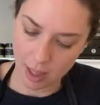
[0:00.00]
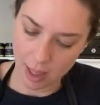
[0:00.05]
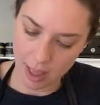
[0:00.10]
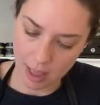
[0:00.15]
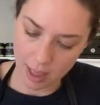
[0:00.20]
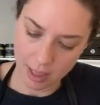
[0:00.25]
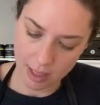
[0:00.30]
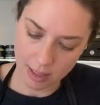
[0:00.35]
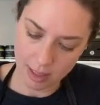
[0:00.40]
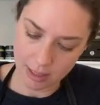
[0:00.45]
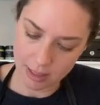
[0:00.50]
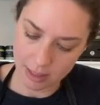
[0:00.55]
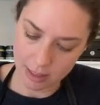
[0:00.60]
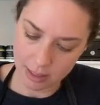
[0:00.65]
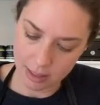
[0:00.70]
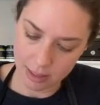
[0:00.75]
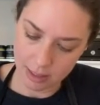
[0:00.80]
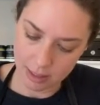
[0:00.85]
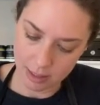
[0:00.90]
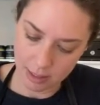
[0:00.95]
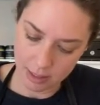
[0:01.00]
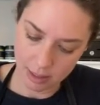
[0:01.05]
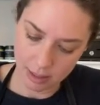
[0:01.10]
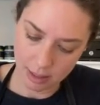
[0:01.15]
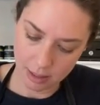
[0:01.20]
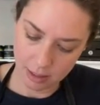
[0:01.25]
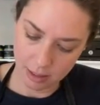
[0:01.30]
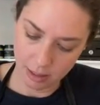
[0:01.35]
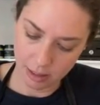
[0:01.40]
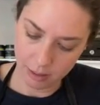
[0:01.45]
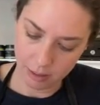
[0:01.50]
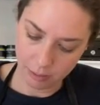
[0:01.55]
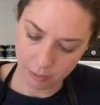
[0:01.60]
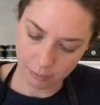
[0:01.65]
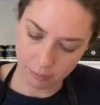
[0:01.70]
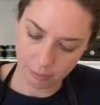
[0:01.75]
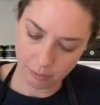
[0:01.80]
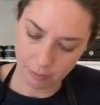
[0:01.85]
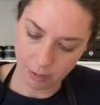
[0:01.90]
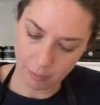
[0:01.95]
and
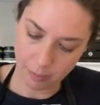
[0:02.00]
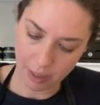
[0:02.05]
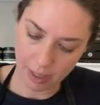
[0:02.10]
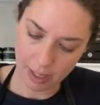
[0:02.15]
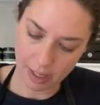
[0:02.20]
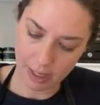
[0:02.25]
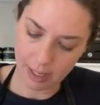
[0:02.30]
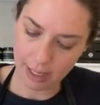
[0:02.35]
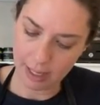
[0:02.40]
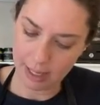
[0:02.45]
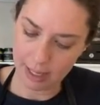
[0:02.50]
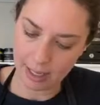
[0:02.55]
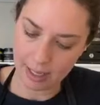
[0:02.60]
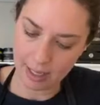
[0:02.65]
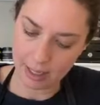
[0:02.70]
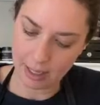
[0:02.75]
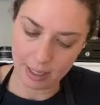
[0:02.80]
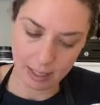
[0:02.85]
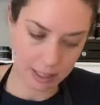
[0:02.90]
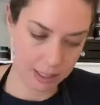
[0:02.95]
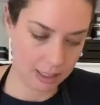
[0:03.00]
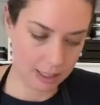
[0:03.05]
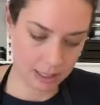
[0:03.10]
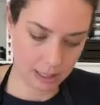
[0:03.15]
rub it in.